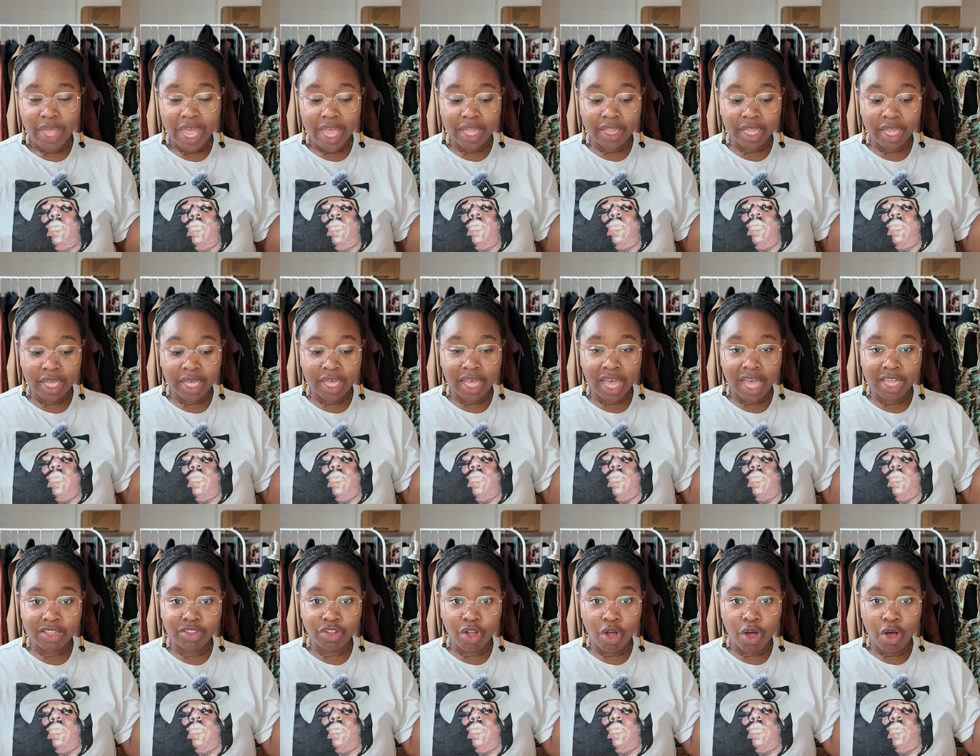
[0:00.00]
and then
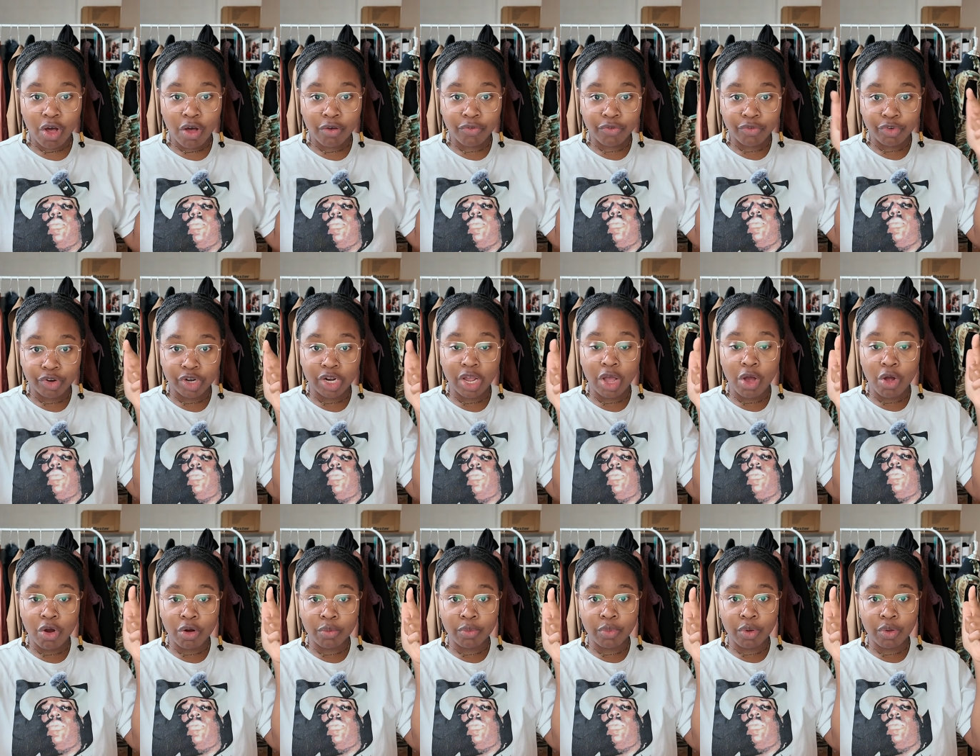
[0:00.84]
cast off for the
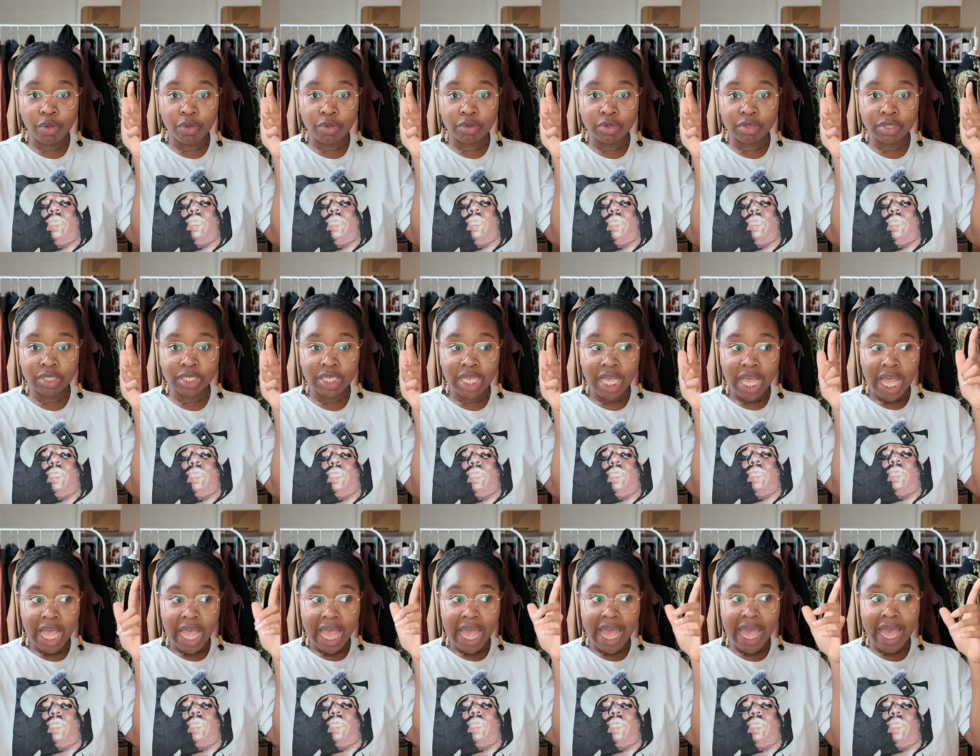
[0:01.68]
armholes,
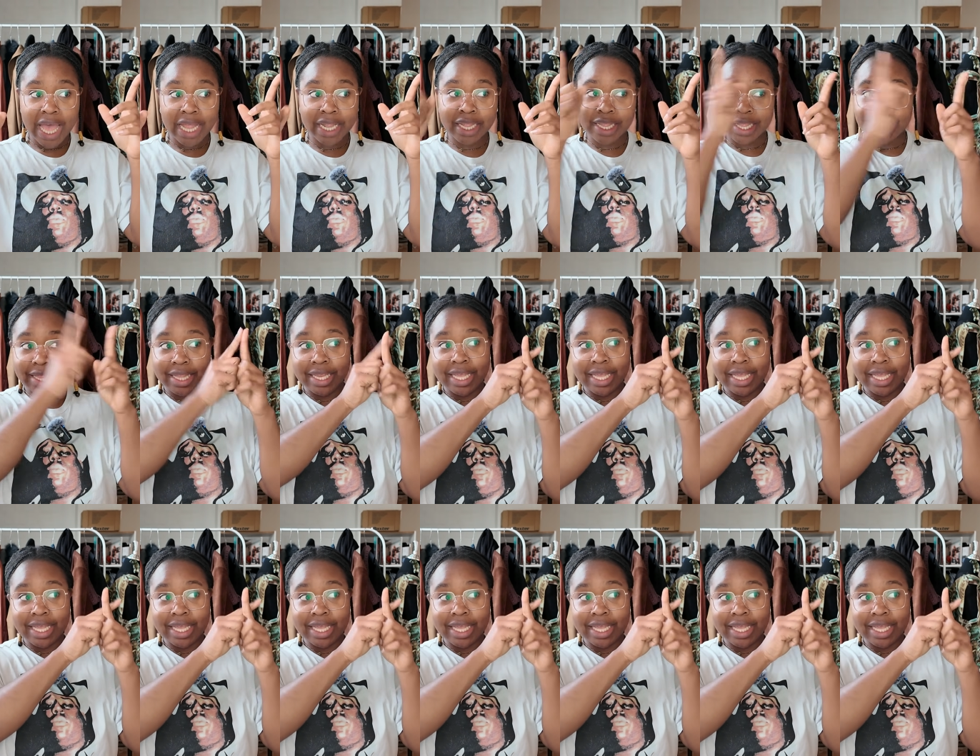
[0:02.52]
and